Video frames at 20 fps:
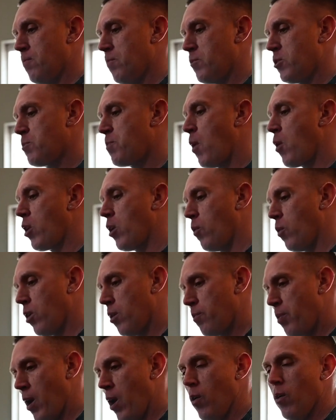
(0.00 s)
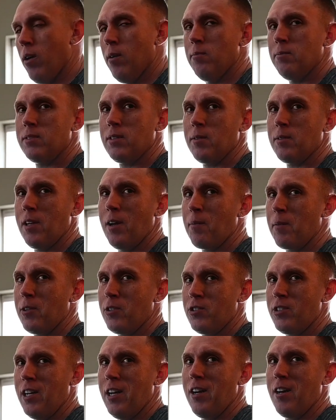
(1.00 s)
spoken word poems. So I'm going
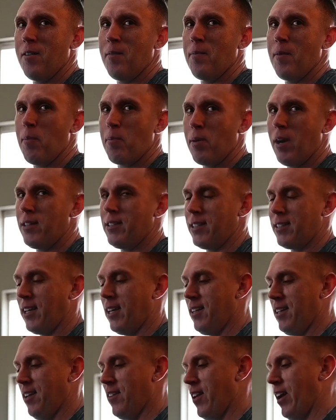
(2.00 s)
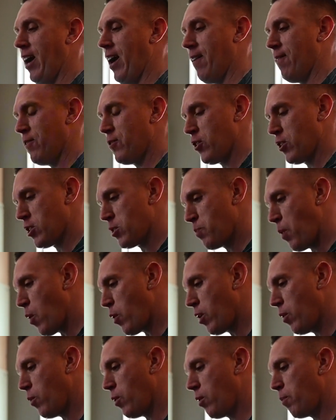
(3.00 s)
to share a project idea that I have. So the
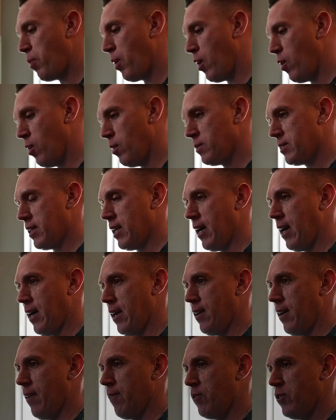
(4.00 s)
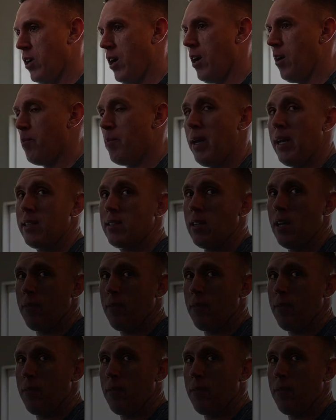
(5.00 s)
spoken word poems that I have done based